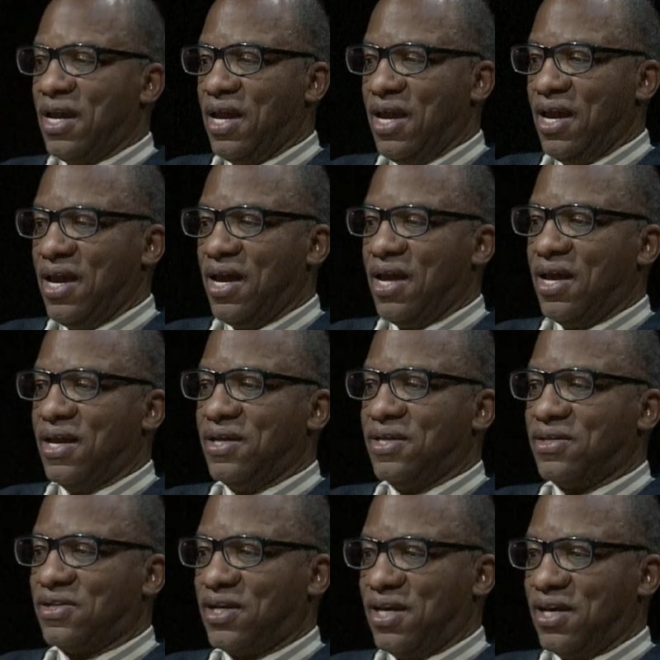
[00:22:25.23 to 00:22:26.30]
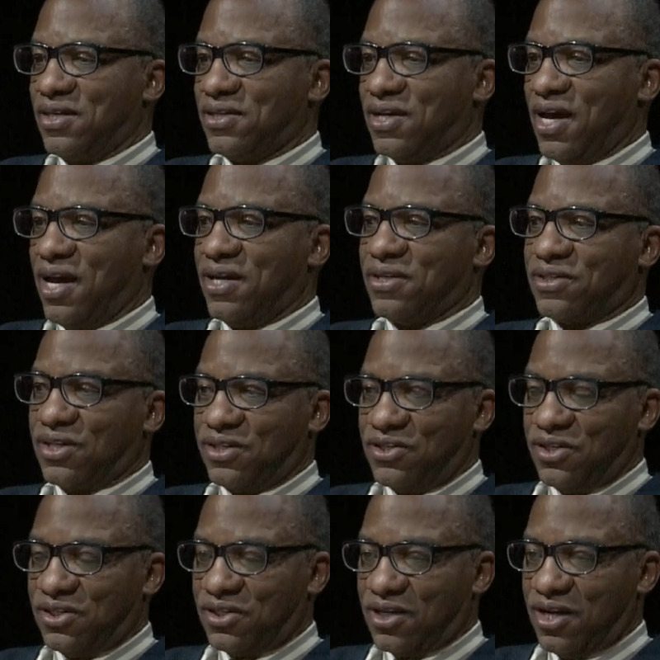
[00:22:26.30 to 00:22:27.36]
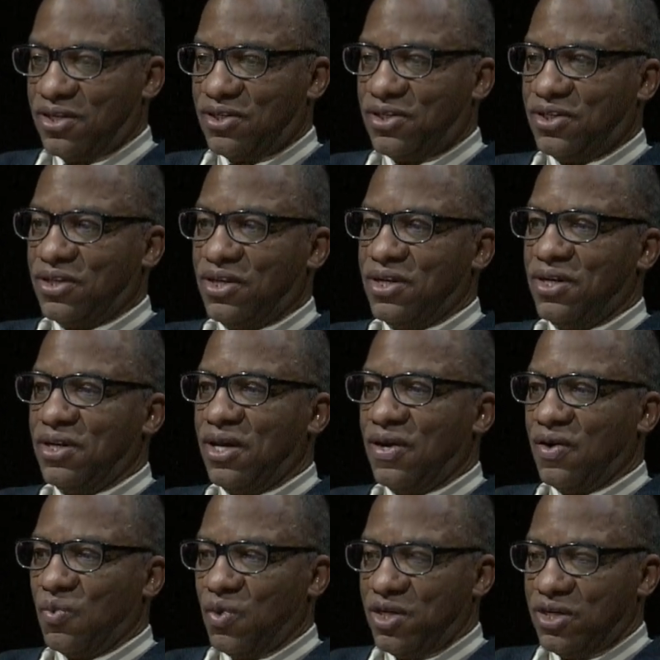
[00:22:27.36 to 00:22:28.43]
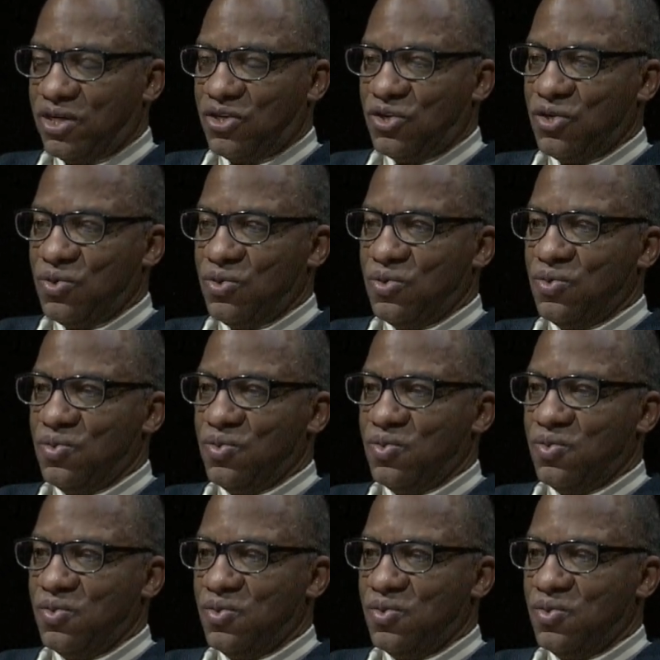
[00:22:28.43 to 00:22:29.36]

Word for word: and it says that such and such went to